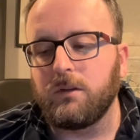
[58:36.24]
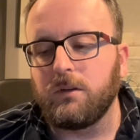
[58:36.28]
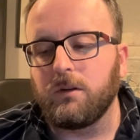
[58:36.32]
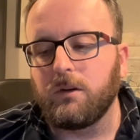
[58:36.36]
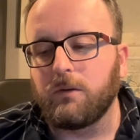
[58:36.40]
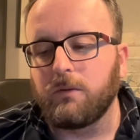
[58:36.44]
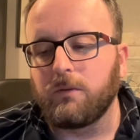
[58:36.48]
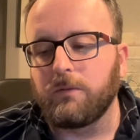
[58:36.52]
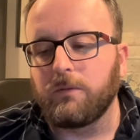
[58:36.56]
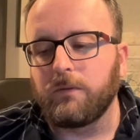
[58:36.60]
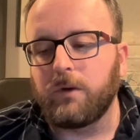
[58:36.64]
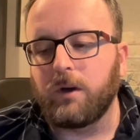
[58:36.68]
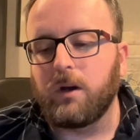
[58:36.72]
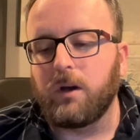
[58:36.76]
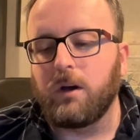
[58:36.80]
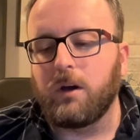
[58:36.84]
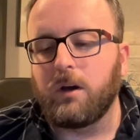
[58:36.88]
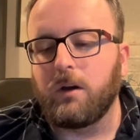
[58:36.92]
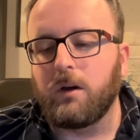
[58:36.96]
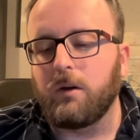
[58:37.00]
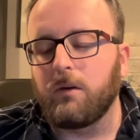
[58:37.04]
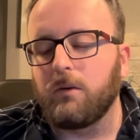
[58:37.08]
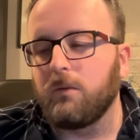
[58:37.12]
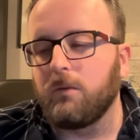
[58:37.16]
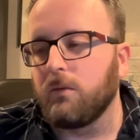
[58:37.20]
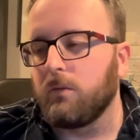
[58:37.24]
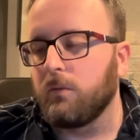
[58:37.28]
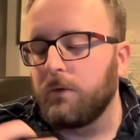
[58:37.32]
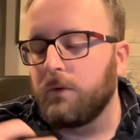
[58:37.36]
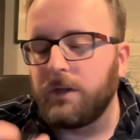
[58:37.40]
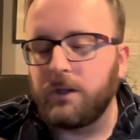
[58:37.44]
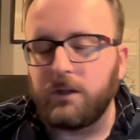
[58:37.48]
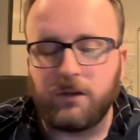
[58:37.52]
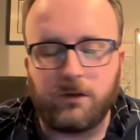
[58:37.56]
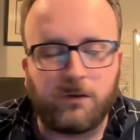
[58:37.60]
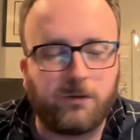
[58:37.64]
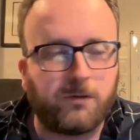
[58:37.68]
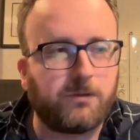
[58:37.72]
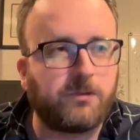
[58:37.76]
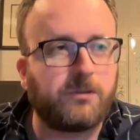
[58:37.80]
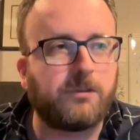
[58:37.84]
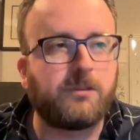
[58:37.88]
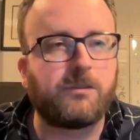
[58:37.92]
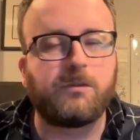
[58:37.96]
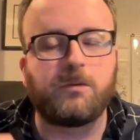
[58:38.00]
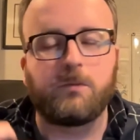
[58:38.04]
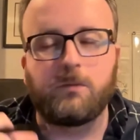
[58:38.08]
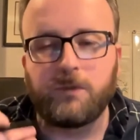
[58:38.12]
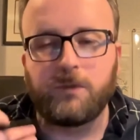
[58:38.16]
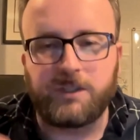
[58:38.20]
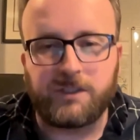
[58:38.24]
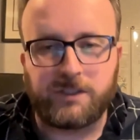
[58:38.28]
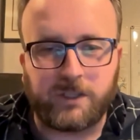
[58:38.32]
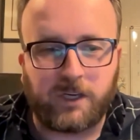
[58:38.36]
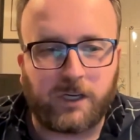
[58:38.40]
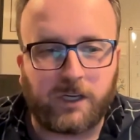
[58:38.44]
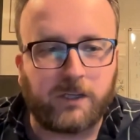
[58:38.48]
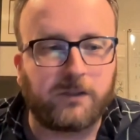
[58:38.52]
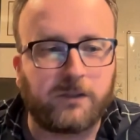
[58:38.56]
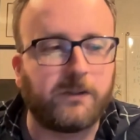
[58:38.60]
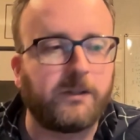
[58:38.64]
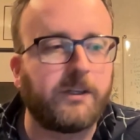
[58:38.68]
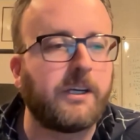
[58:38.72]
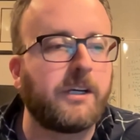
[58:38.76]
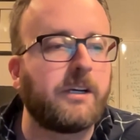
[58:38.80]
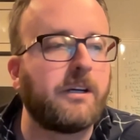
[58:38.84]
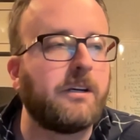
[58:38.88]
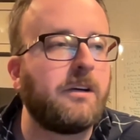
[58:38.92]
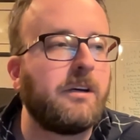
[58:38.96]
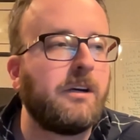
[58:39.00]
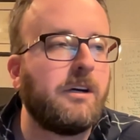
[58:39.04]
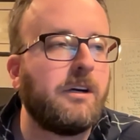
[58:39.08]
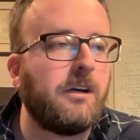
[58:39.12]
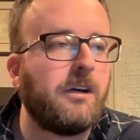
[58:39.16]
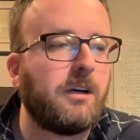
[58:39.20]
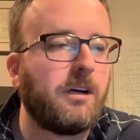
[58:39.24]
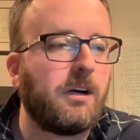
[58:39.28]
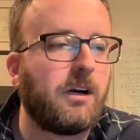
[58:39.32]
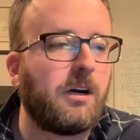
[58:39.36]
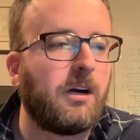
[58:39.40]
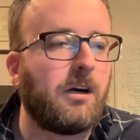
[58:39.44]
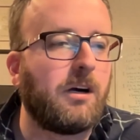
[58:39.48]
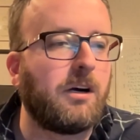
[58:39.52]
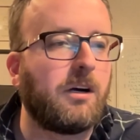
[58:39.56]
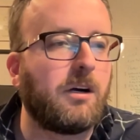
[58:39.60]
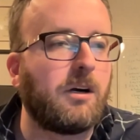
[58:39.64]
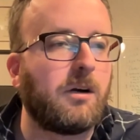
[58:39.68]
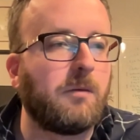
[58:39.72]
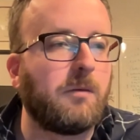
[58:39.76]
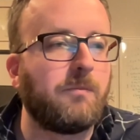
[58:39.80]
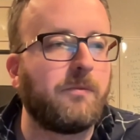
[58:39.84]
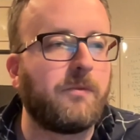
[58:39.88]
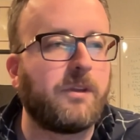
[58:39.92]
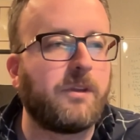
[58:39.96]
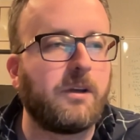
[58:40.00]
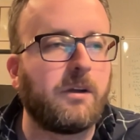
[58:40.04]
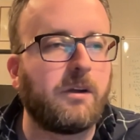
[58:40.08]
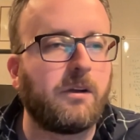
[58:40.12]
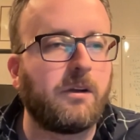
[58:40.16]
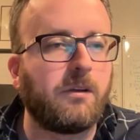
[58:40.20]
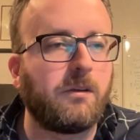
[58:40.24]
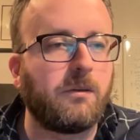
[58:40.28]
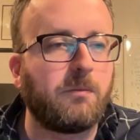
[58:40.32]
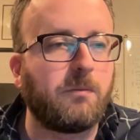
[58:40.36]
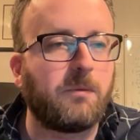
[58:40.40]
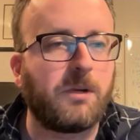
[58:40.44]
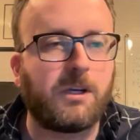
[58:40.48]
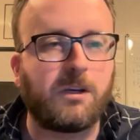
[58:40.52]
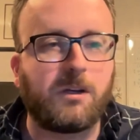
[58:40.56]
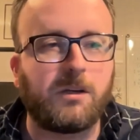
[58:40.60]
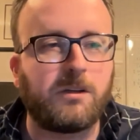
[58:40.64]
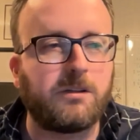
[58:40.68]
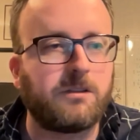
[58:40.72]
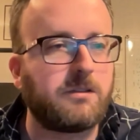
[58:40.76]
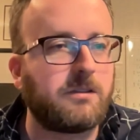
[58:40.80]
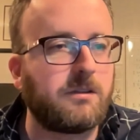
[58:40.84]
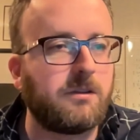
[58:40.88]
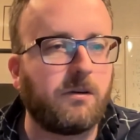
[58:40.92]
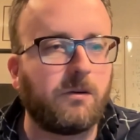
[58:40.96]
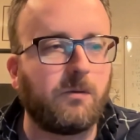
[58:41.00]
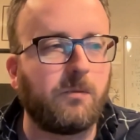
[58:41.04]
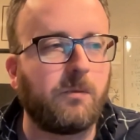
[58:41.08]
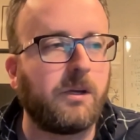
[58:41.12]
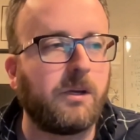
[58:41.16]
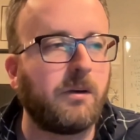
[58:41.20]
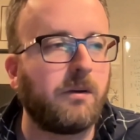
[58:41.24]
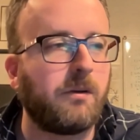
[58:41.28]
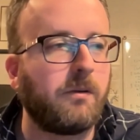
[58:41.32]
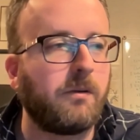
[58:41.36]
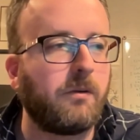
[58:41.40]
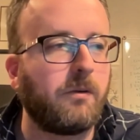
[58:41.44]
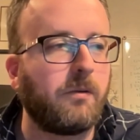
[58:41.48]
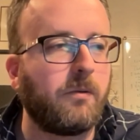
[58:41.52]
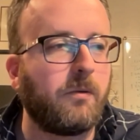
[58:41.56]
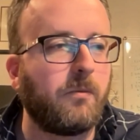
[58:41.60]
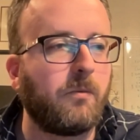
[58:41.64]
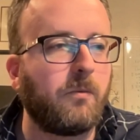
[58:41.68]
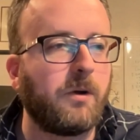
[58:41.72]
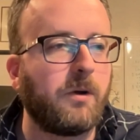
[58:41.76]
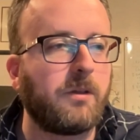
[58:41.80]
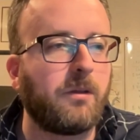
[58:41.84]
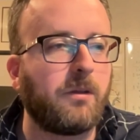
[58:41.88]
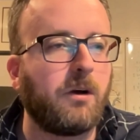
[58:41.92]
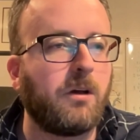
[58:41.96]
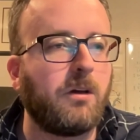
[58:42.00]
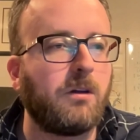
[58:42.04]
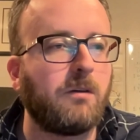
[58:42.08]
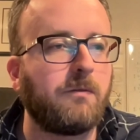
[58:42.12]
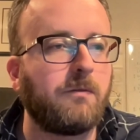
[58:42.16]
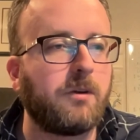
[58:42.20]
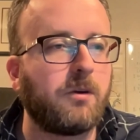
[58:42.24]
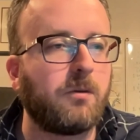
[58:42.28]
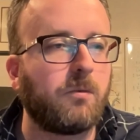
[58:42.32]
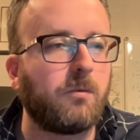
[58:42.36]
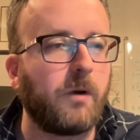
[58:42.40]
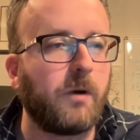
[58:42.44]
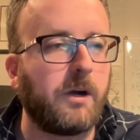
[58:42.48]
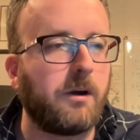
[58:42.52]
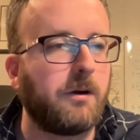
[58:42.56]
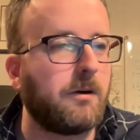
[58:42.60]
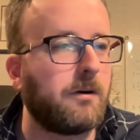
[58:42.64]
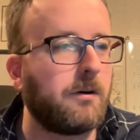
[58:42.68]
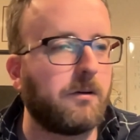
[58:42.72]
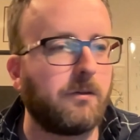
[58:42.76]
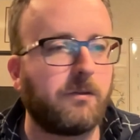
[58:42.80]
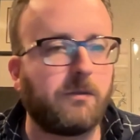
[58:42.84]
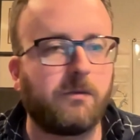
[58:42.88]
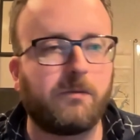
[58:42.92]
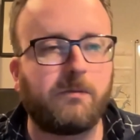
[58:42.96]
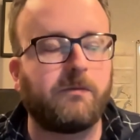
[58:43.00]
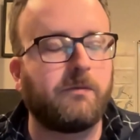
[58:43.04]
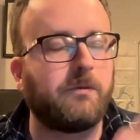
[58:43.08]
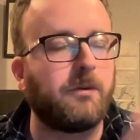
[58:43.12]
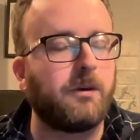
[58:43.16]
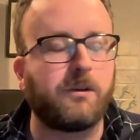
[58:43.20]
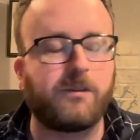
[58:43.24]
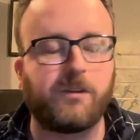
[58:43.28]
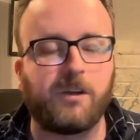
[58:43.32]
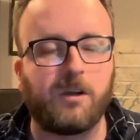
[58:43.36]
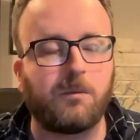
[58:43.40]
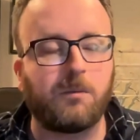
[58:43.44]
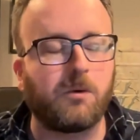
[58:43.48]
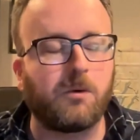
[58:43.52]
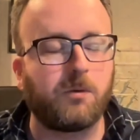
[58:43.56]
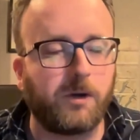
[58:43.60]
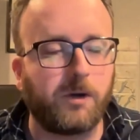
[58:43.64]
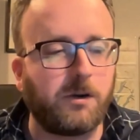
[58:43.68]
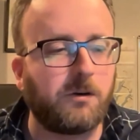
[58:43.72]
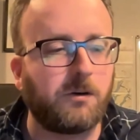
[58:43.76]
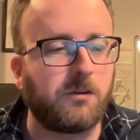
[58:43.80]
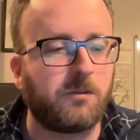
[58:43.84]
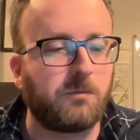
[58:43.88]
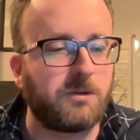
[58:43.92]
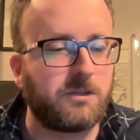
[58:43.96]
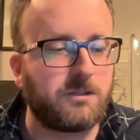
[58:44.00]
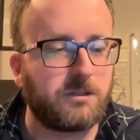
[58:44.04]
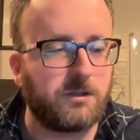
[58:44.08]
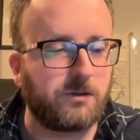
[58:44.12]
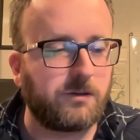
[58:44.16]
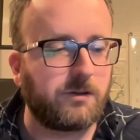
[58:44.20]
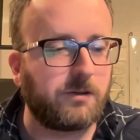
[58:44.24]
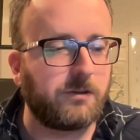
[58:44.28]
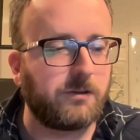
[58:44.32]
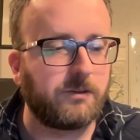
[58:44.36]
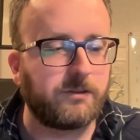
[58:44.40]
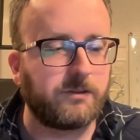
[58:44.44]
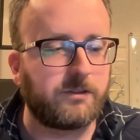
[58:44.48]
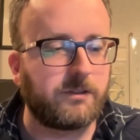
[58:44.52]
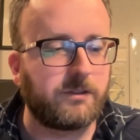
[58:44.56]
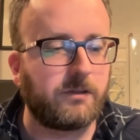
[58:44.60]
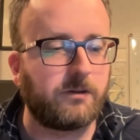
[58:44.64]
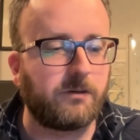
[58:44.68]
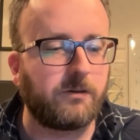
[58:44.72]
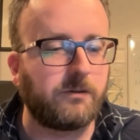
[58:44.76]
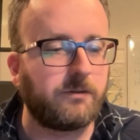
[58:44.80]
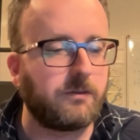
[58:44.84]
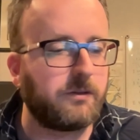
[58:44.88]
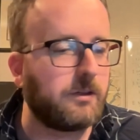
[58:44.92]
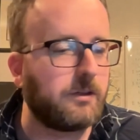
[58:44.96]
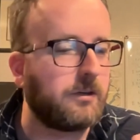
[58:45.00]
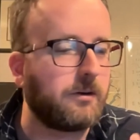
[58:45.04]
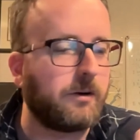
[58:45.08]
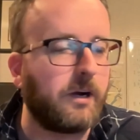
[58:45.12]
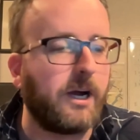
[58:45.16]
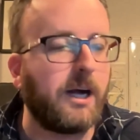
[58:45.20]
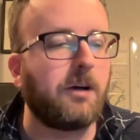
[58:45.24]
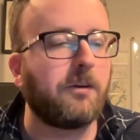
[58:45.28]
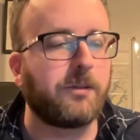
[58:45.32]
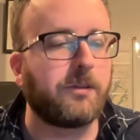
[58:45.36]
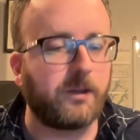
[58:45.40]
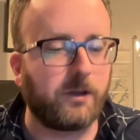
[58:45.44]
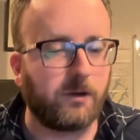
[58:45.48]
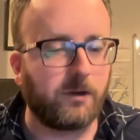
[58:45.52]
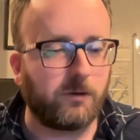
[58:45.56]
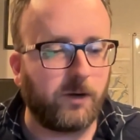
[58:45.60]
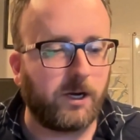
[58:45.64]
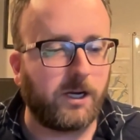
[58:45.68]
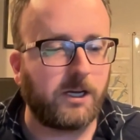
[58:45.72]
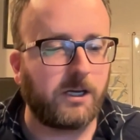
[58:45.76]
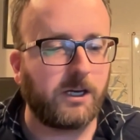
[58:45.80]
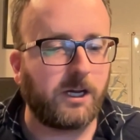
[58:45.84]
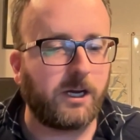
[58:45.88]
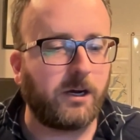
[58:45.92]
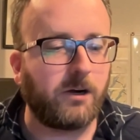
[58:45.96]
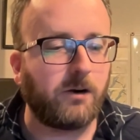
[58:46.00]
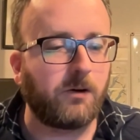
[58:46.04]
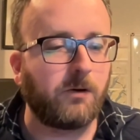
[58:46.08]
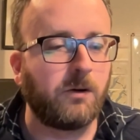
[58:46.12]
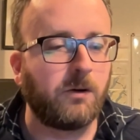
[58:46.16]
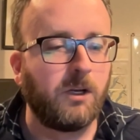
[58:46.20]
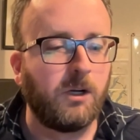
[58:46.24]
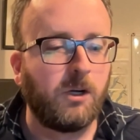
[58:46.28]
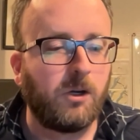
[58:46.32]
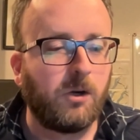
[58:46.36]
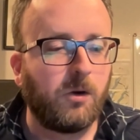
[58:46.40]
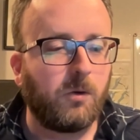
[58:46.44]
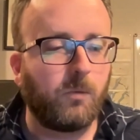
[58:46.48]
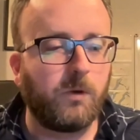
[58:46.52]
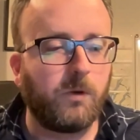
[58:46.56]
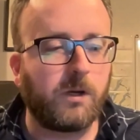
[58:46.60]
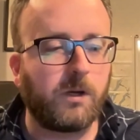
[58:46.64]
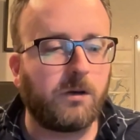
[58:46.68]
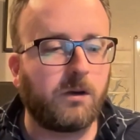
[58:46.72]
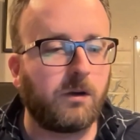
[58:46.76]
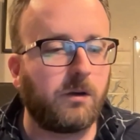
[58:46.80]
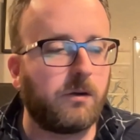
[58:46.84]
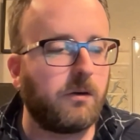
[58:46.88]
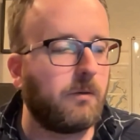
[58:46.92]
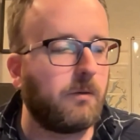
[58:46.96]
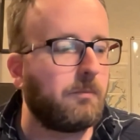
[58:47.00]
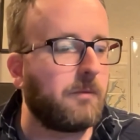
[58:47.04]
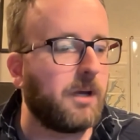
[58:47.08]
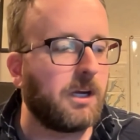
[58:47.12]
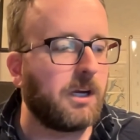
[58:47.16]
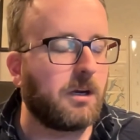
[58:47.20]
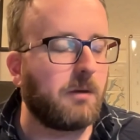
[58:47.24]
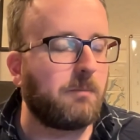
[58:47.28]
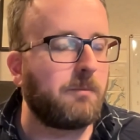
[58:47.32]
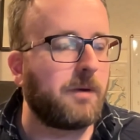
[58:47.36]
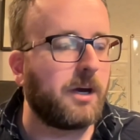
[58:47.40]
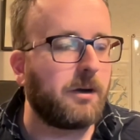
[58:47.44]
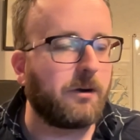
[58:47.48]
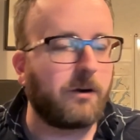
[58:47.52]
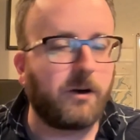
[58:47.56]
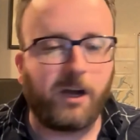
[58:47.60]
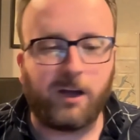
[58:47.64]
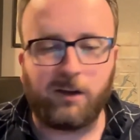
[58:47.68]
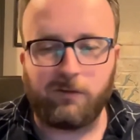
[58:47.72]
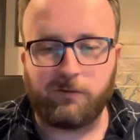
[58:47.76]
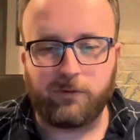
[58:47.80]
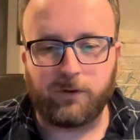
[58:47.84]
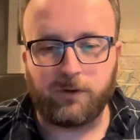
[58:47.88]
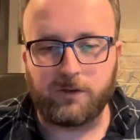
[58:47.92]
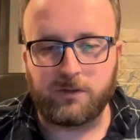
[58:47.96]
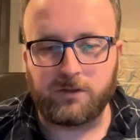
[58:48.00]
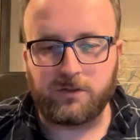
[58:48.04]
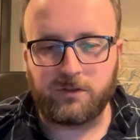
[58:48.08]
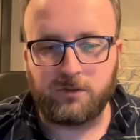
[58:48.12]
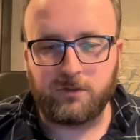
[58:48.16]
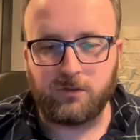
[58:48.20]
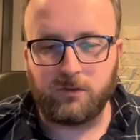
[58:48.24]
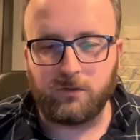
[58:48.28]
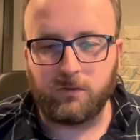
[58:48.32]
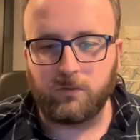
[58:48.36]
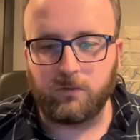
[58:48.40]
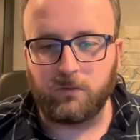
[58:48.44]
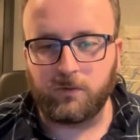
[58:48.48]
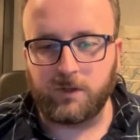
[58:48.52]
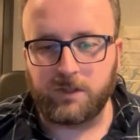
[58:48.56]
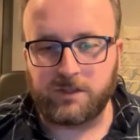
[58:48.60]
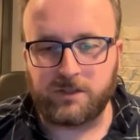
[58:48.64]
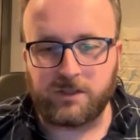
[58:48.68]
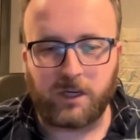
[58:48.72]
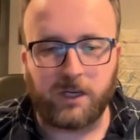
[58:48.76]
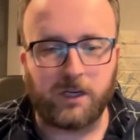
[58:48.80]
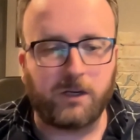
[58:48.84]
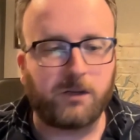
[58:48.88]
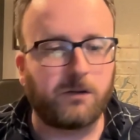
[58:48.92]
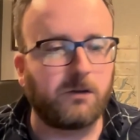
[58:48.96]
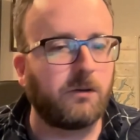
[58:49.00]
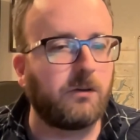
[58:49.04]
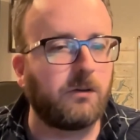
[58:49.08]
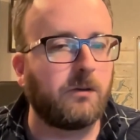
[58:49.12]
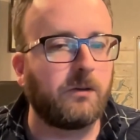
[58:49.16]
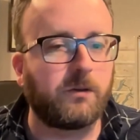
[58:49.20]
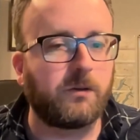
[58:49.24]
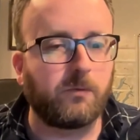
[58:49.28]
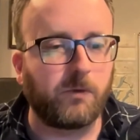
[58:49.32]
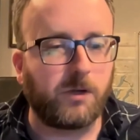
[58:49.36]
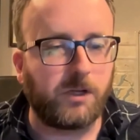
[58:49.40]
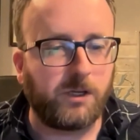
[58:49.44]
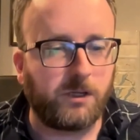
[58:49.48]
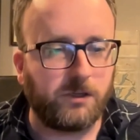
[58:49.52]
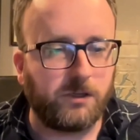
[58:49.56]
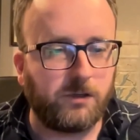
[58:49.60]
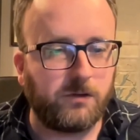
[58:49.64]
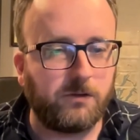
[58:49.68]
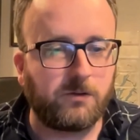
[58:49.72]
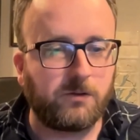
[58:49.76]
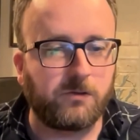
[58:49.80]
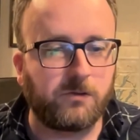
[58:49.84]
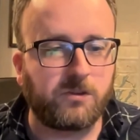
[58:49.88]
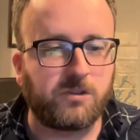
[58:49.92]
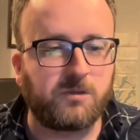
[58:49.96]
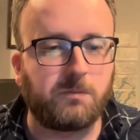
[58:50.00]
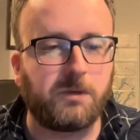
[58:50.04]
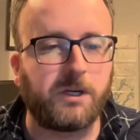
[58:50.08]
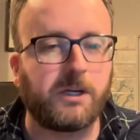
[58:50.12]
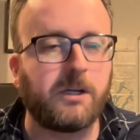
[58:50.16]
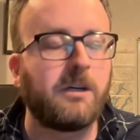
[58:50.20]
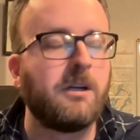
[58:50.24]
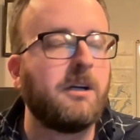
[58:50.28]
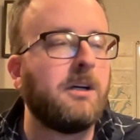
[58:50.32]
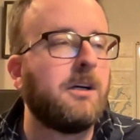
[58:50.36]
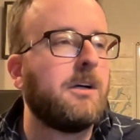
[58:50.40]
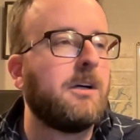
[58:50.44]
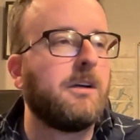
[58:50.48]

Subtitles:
reuse, recycling, because we, with all of the rare earth, for example, rare earth materials that are out there right now, we could make a better effort to recycle and reuse. But